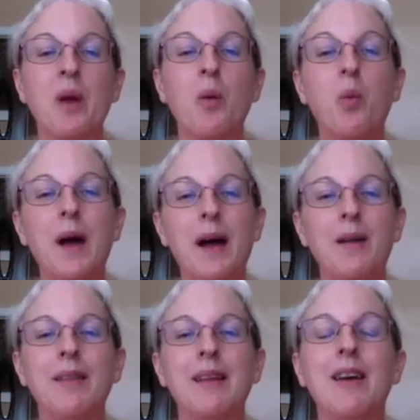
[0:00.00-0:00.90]

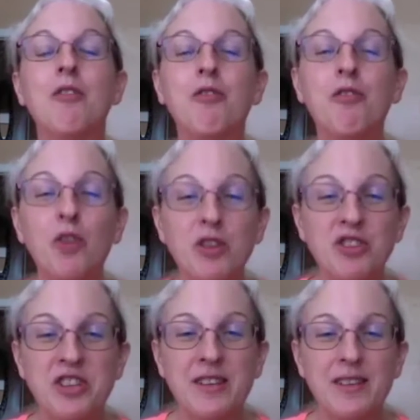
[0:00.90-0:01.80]
Well,
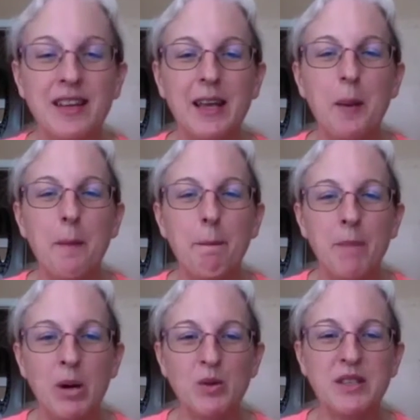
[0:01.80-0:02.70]
fortunately,
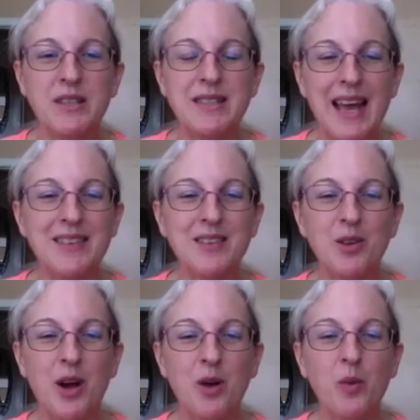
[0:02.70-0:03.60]
Moses has
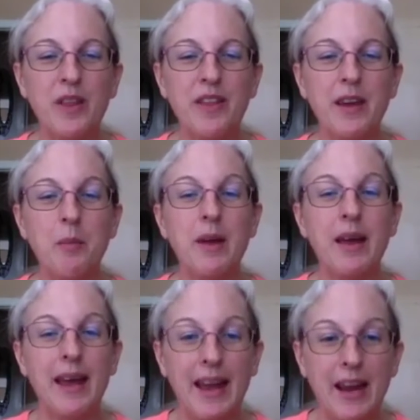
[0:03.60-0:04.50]
along with him
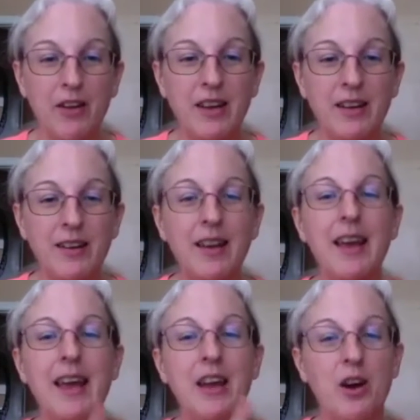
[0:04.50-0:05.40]
Aaron
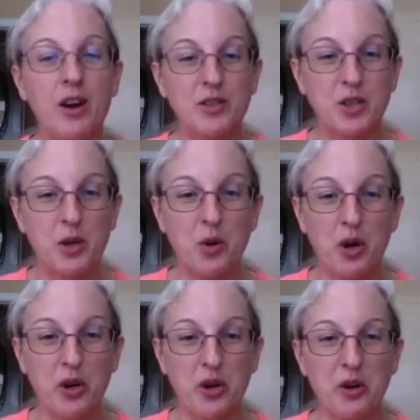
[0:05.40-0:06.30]
and also
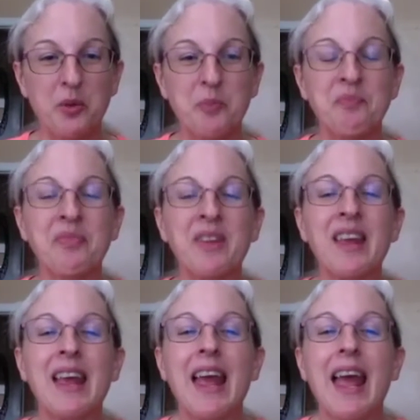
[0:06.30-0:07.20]
Hur.
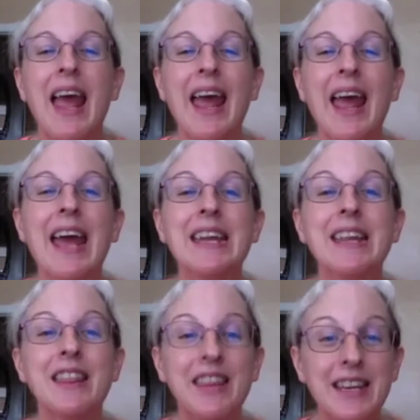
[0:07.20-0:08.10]

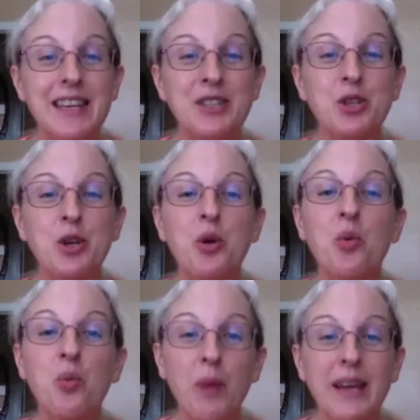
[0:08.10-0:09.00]
And these two
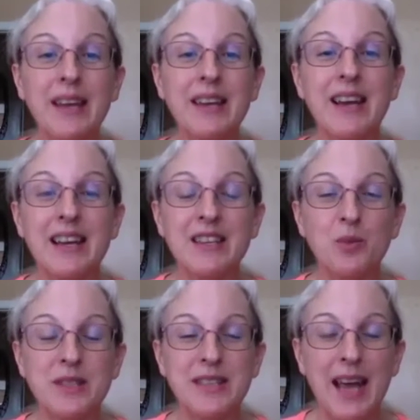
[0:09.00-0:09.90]
recognize
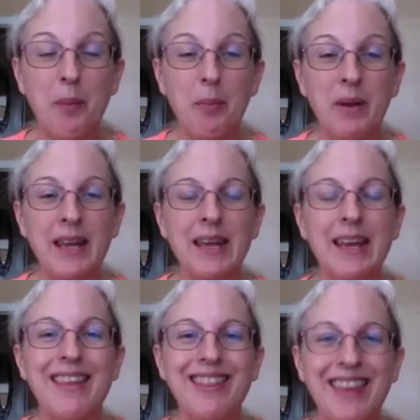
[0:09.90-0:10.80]
what's happening.
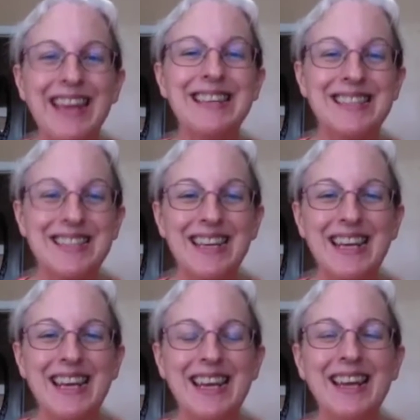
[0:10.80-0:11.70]
They
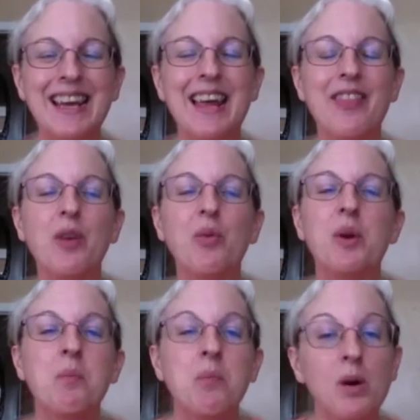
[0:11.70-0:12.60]
see that
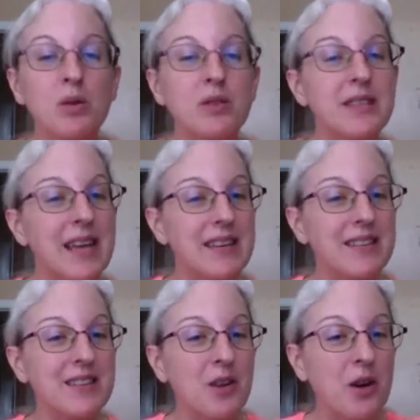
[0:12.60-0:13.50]
when Moses has
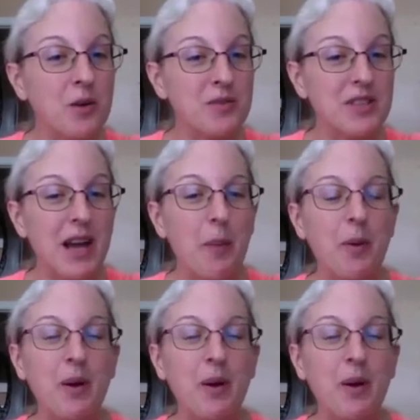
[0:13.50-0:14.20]
his arms up,